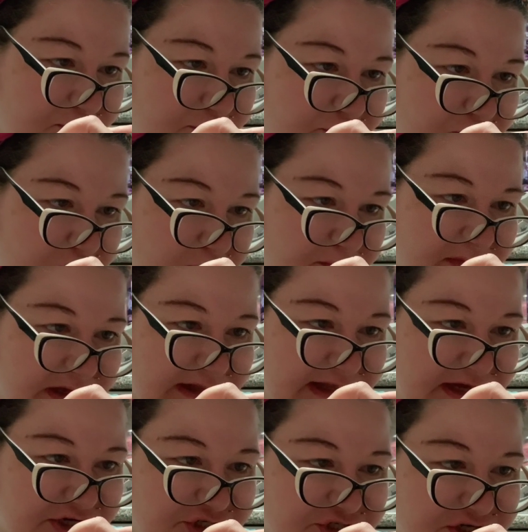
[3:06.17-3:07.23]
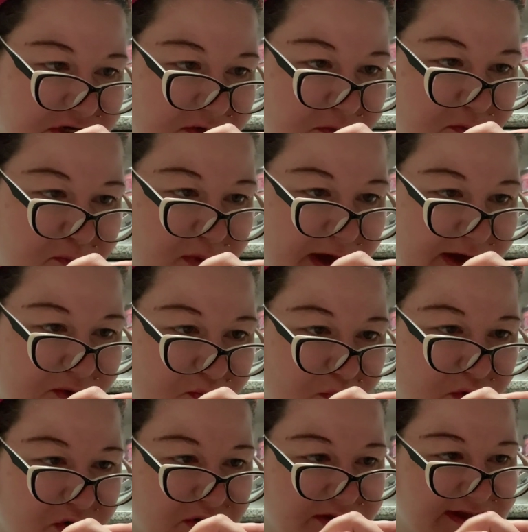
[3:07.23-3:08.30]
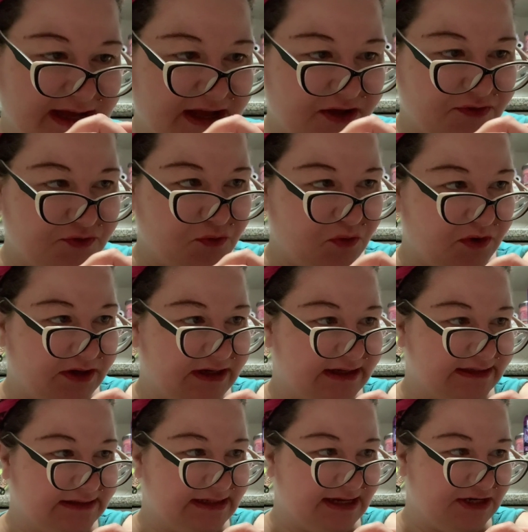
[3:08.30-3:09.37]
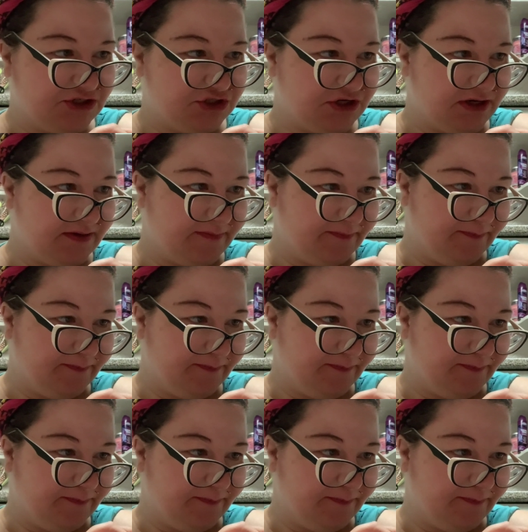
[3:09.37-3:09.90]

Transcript: formulation by World Health Organization.